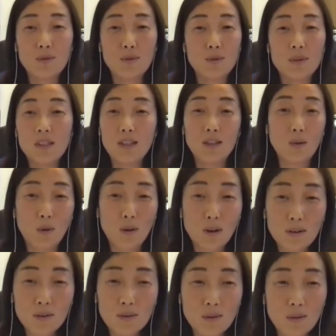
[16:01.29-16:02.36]
see the
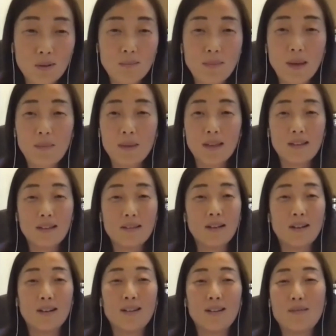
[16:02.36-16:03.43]
world, or maybe
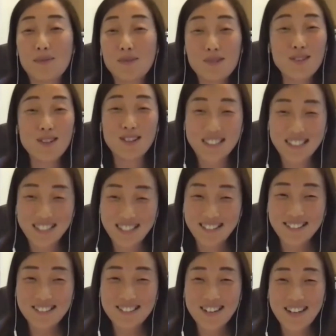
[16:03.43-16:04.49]
improve your
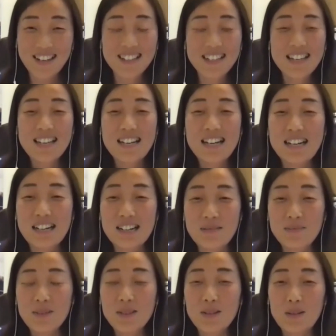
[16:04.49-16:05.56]
skills, right?
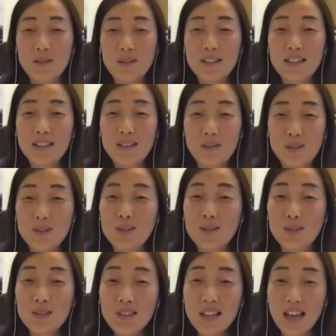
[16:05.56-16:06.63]
So in order to
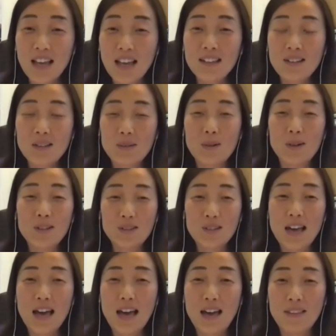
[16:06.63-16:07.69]
do that, you want to
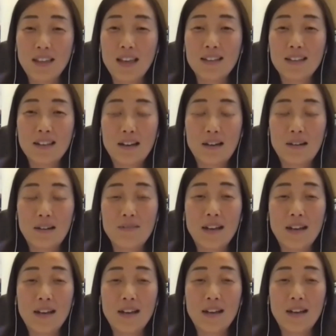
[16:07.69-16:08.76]
have that
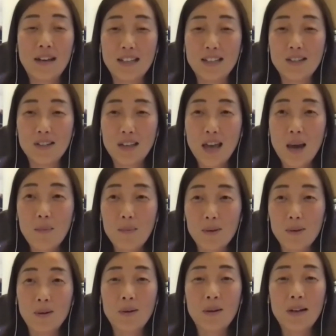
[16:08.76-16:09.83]
financial
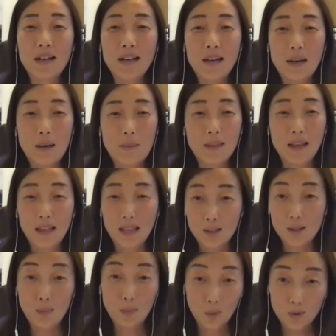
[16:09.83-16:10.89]
capital that can
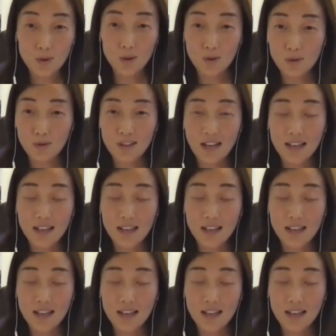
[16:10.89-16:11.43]
support you through that